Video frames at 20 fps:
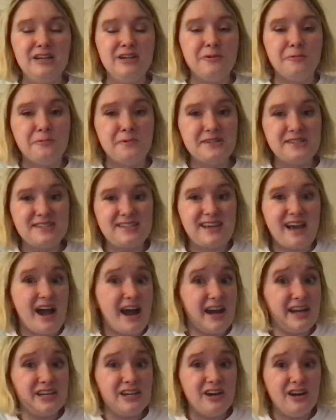was
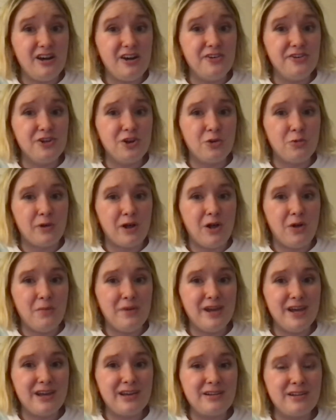kind of
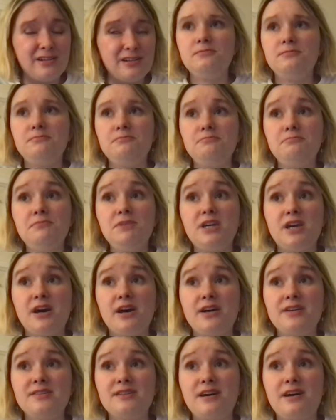underwhelming,
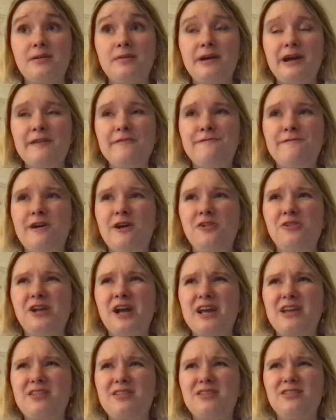because I felt
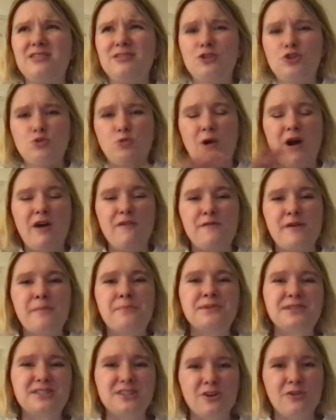like 12
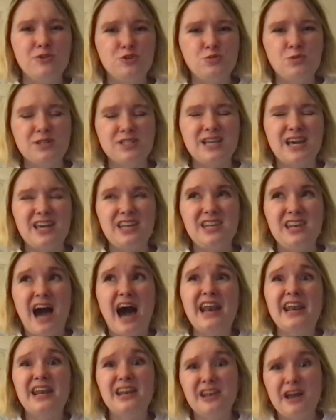episodes was, like,
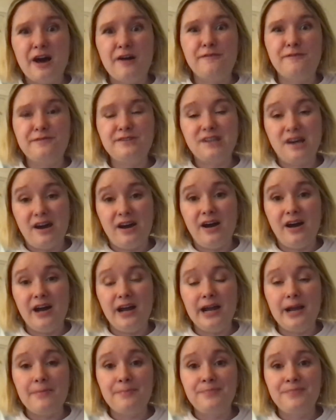not enough
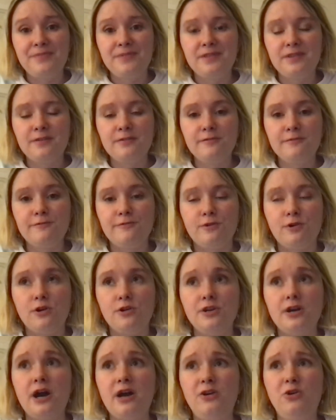time
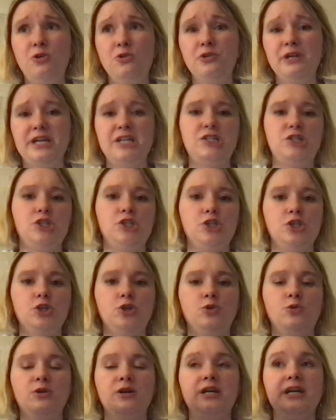for not only
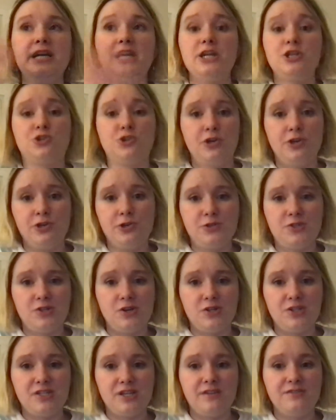to introduce
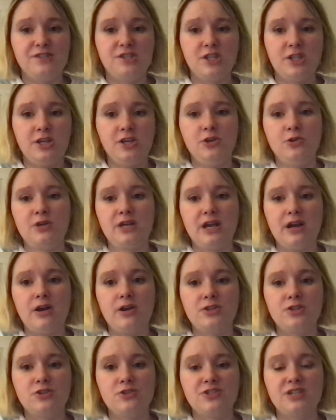ourselves to the new
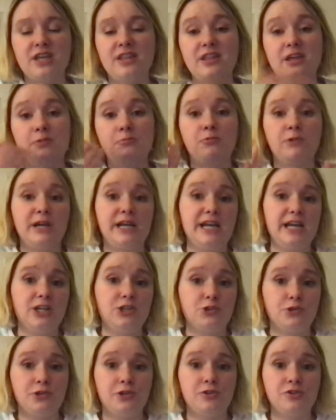characters and then
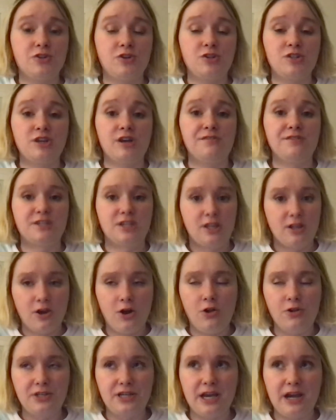reintroduce ourselves to the
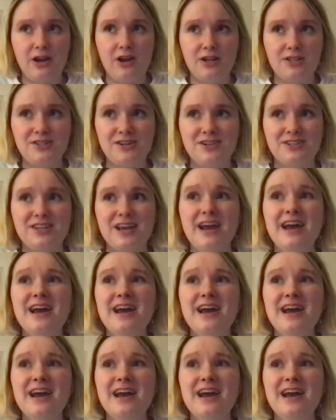old characters,